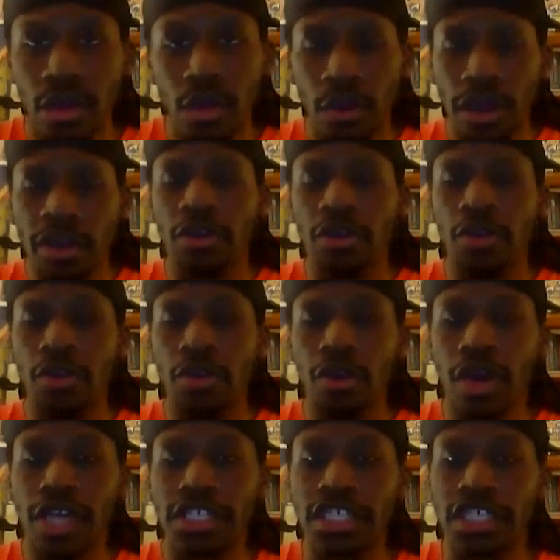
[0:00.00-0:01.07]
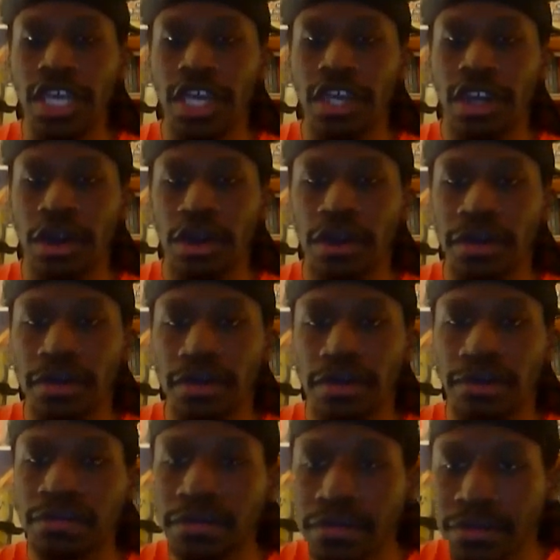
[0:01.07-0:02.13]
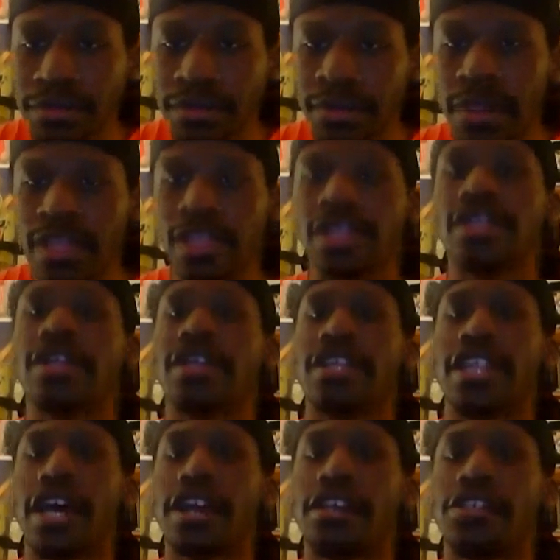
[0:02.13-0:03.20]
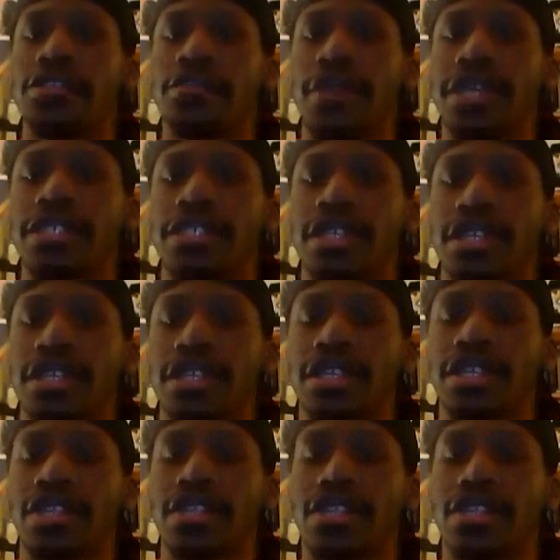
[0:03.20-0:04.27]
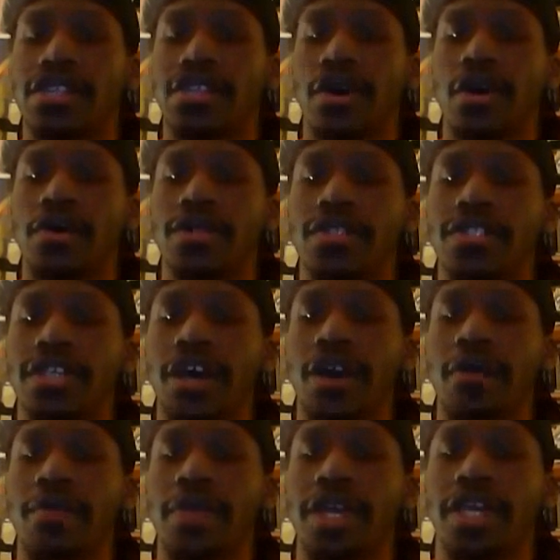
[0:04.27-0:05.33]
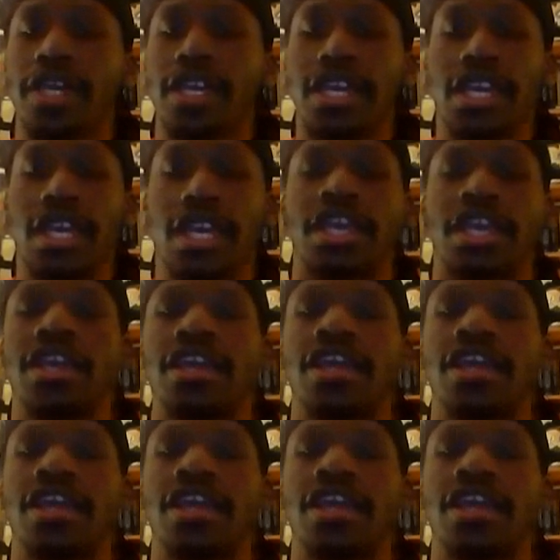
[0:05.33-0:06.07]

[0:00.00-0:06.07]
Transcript: Where did Kuriashi Ya go? Now that you mention it, don't tell me he...